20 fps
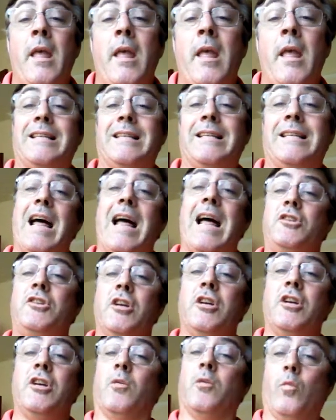It's not
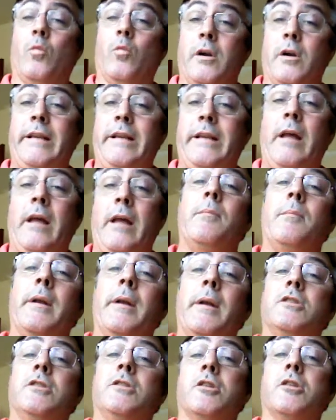just the word count, but
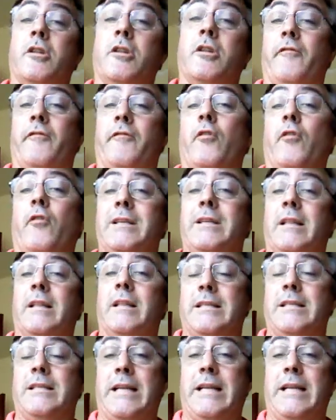it's also the voice and the
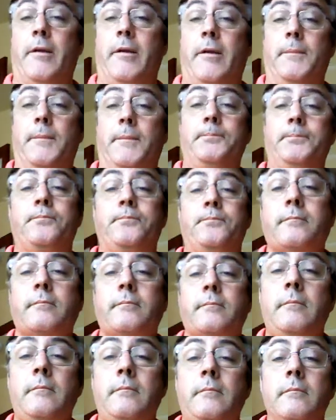style.
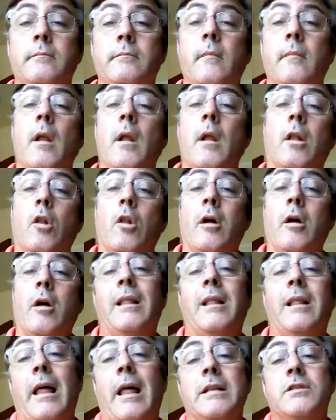Along the
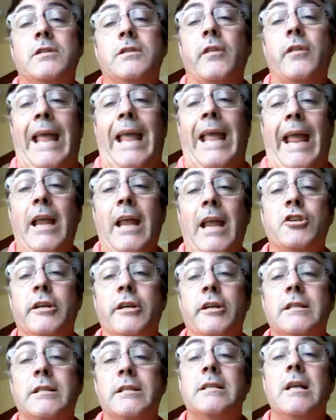lines for the
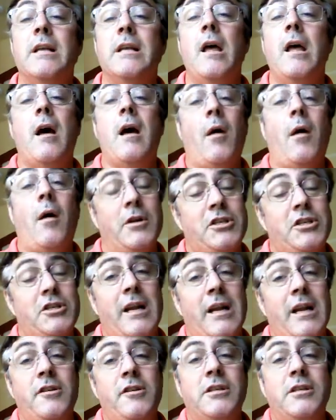agents, I want you to
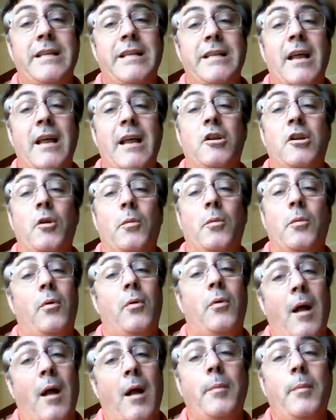understand you're
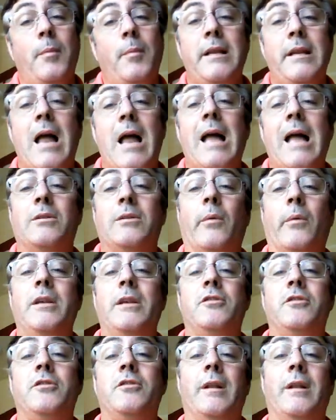probably not going
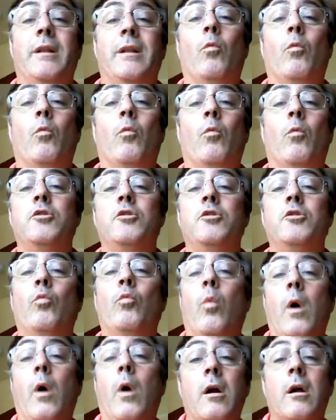to really want to
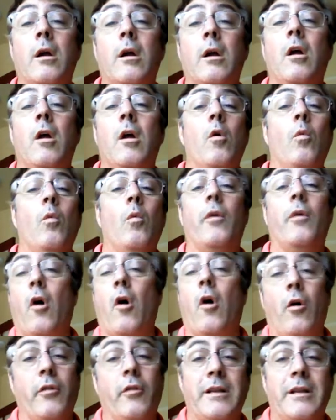work with
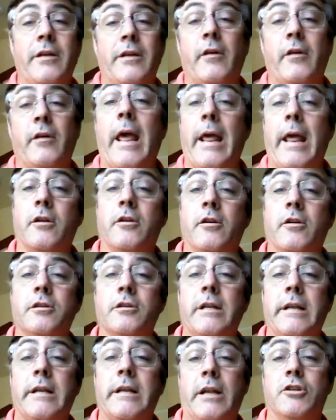all the different editors
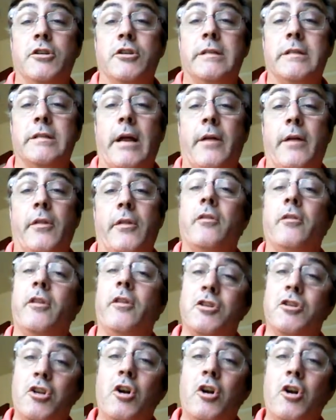and agents out there. There's
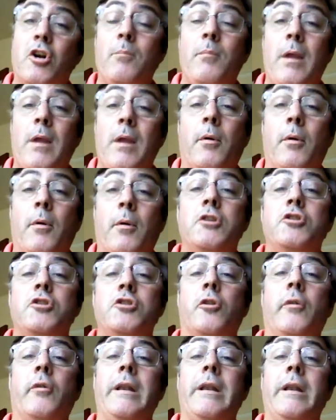certain people that you're
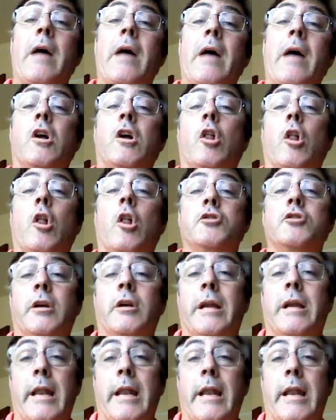going to have a closer
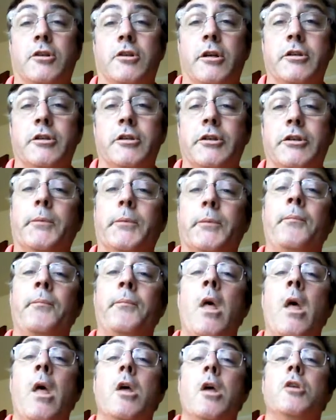connection to.
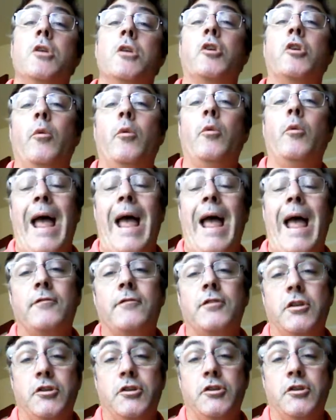So you have
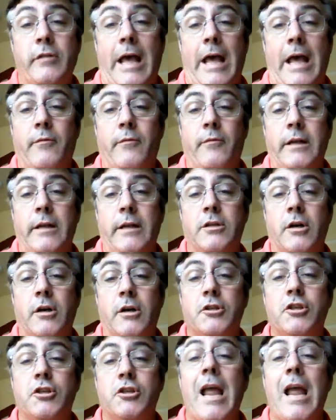to do that
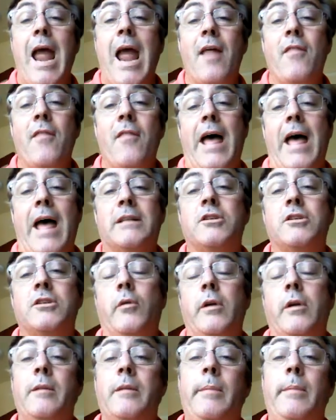research, and that's
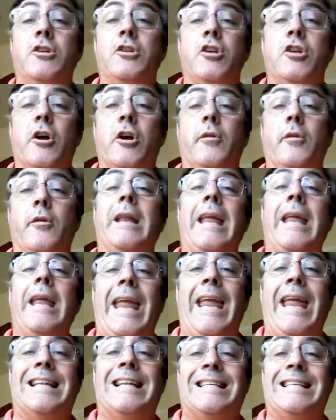going to be shown
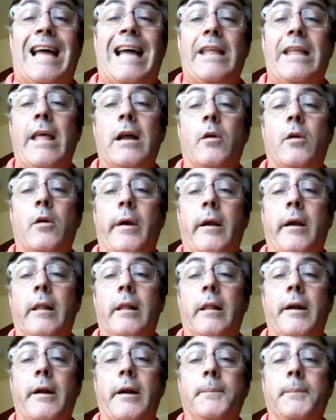inside that query
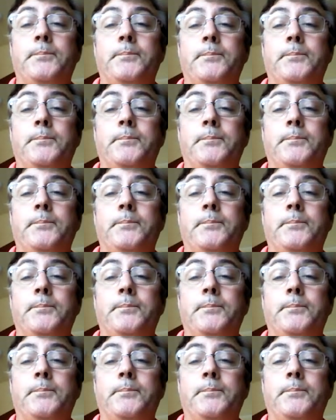letter.